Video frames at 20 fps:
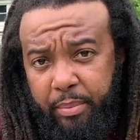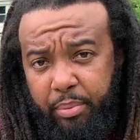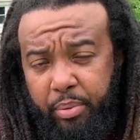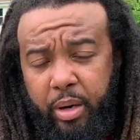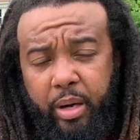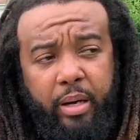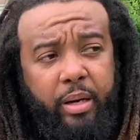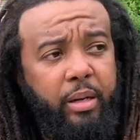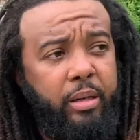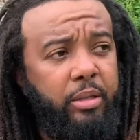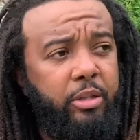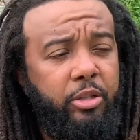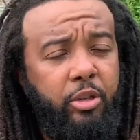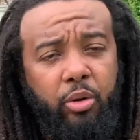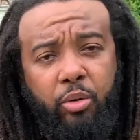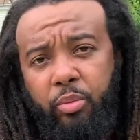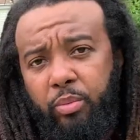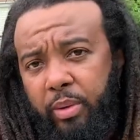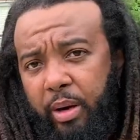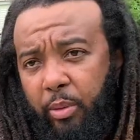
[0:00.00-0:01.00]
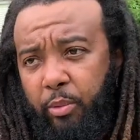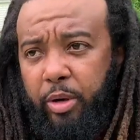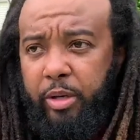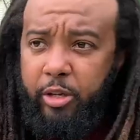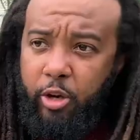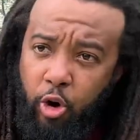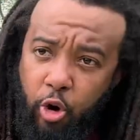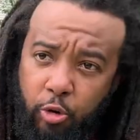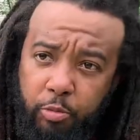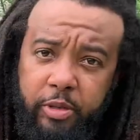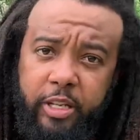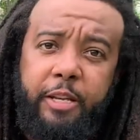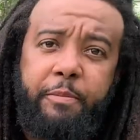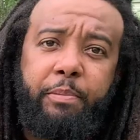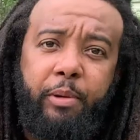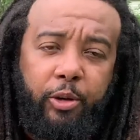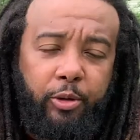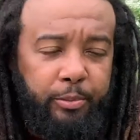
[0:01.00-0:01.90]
product, so I went to Home Depot.